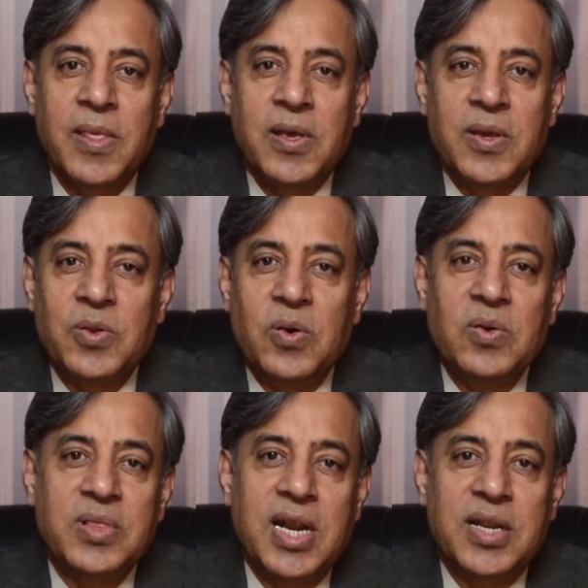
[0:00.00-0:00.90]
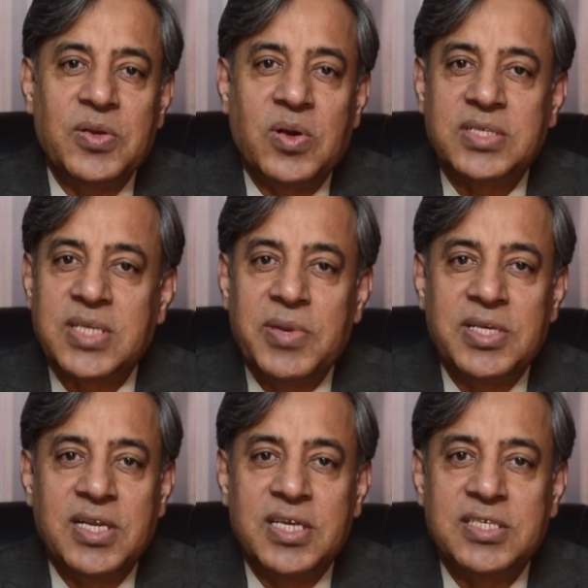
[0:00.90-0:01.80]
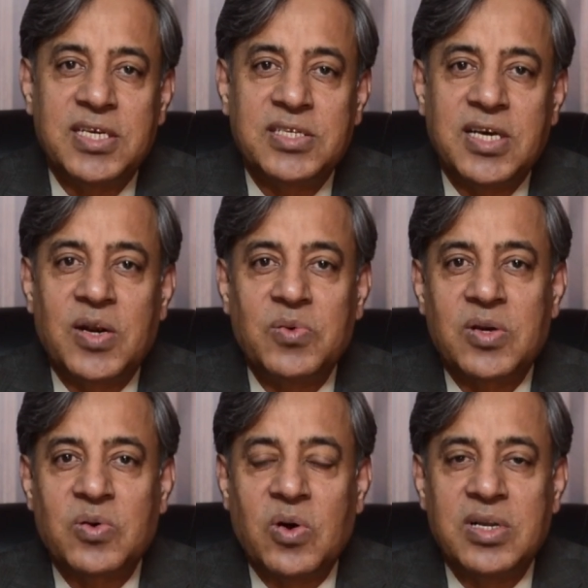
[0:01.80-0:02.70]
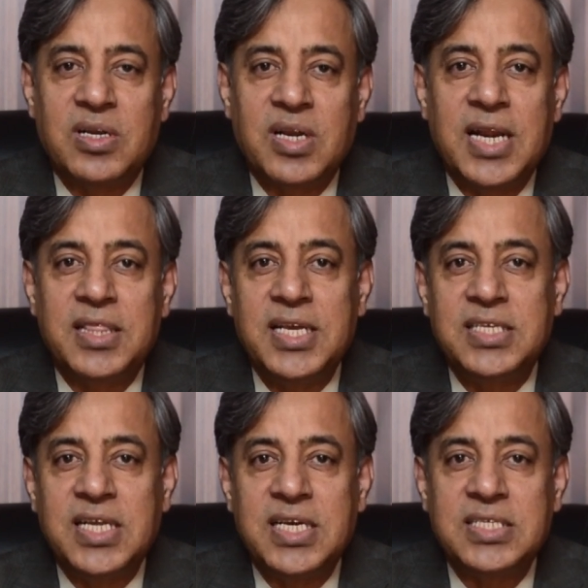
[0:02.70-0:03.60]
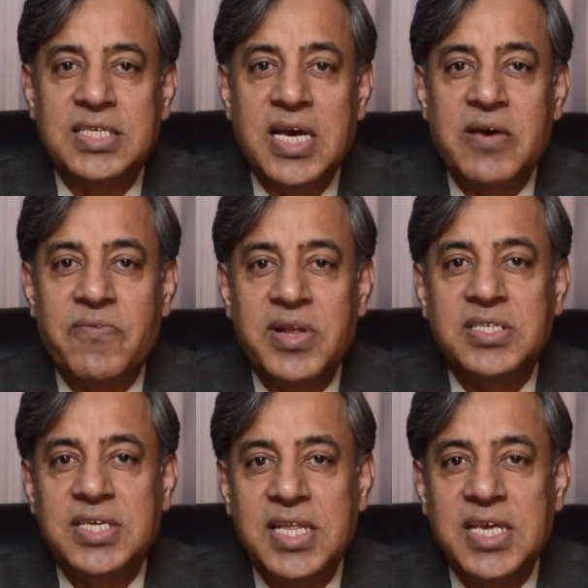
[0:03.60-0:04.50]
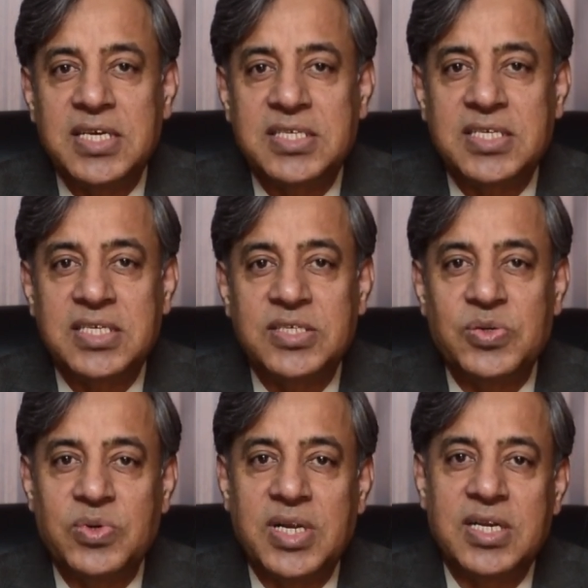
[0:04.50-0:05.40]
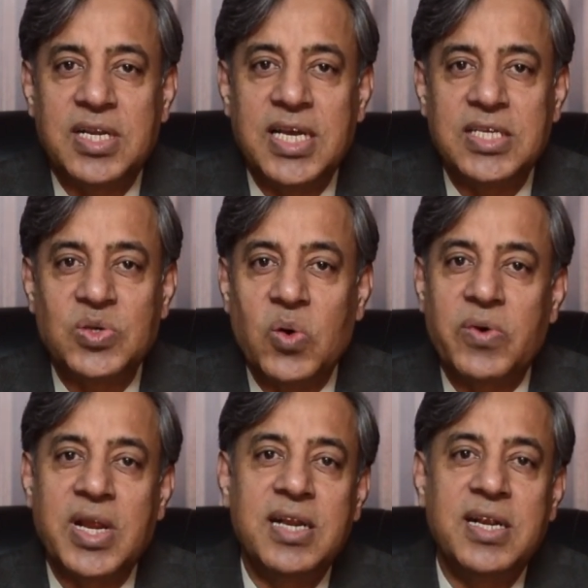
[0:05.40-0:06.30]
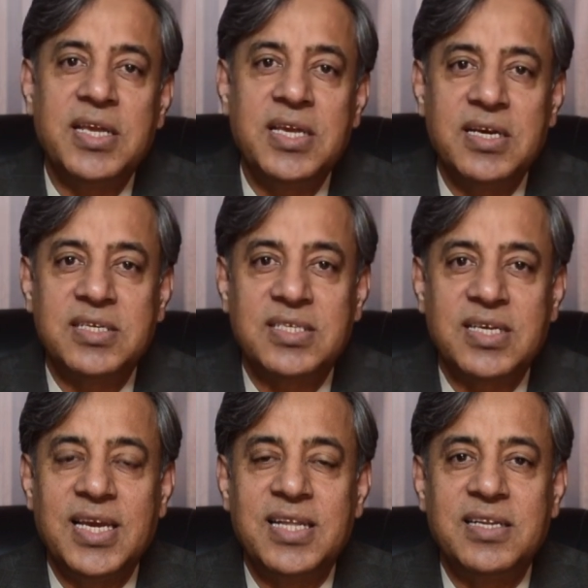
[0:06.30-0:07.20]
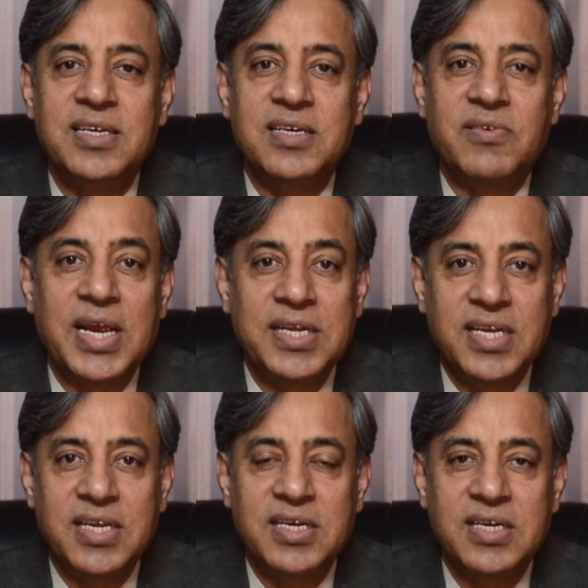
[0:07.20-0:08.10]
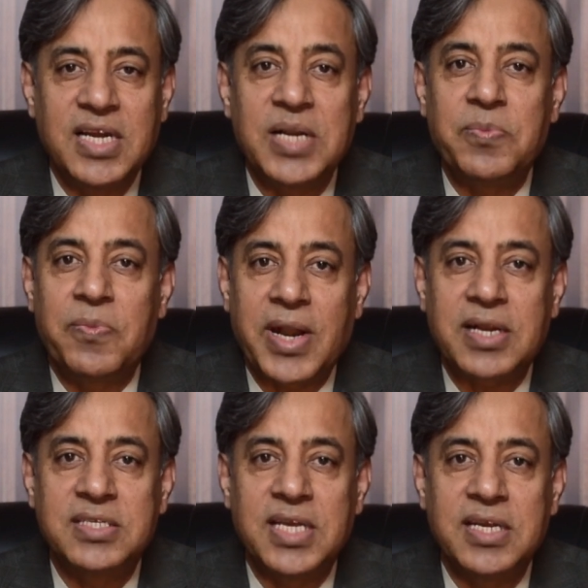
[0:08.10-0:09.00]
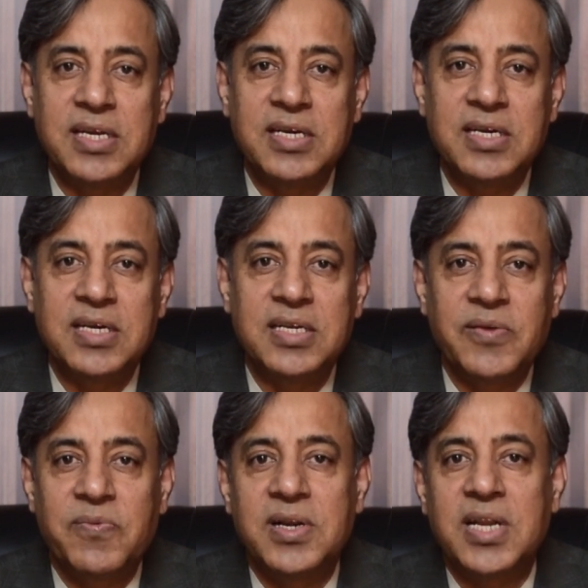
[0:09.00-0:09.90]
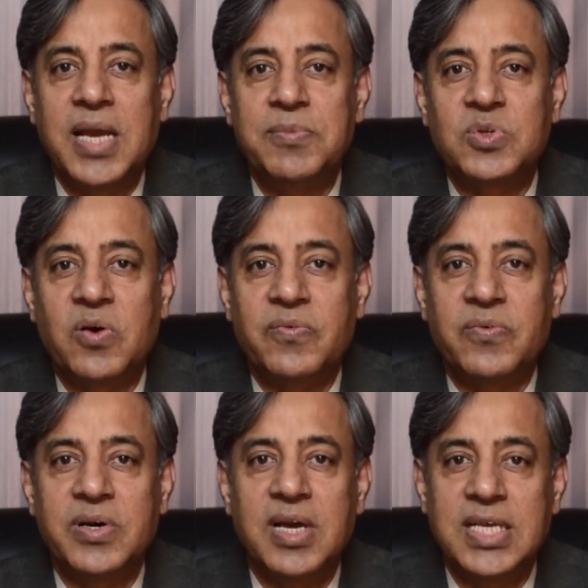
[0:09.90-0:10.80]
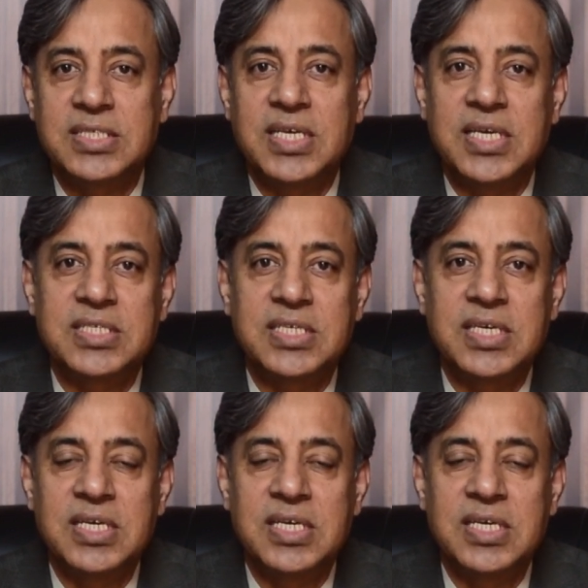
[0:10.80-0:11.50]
You know that your examination is just around the corner, and these days, every serious student is over head and ears in writing and practicing different types of essays